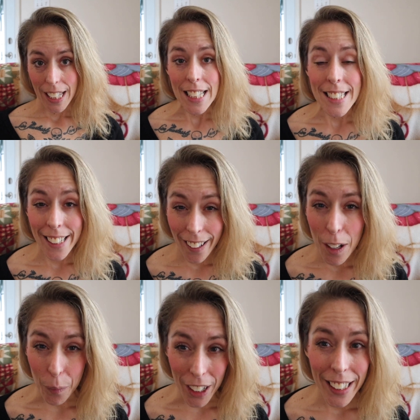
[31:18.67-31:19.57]
Isn't it
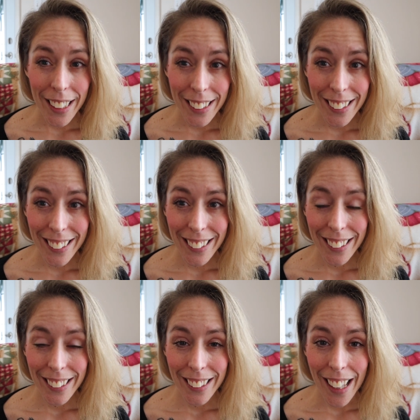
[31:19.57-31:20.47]
ironic
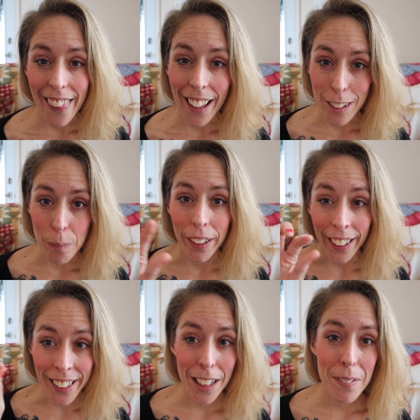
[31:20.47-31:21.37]
that the
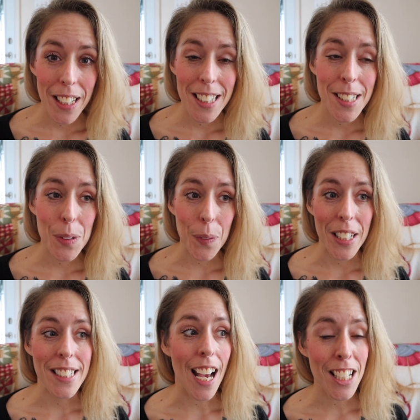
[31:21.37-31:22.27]
beginning of this
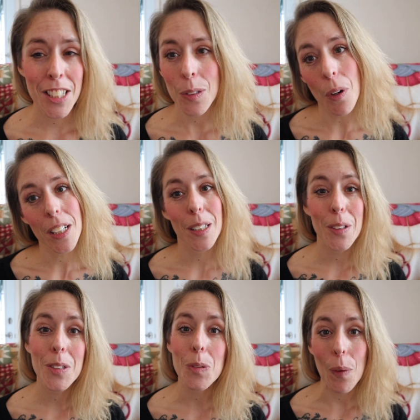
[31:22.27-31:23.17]
was, I just want to
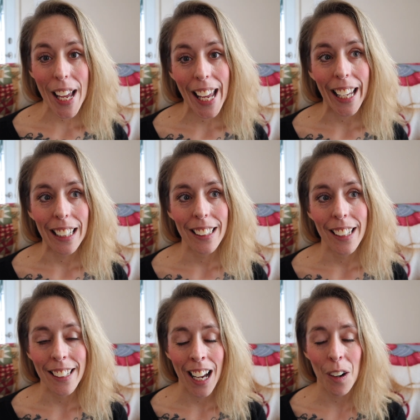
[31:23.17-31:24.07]
lose weight.
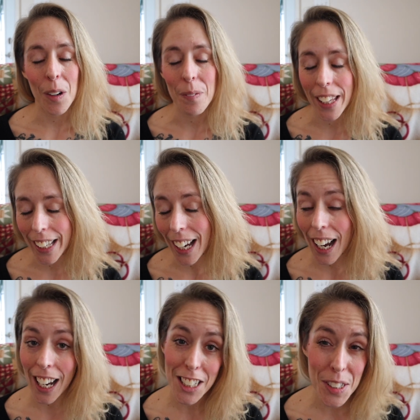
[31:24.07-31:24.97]
And now I'm like,
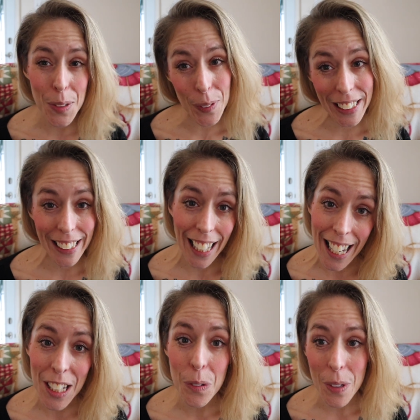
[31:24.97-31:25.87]
I just want to
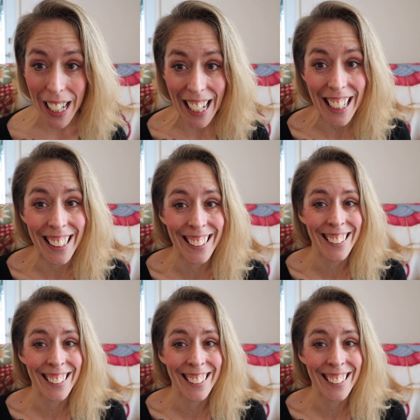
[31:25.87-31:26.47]
gain weight.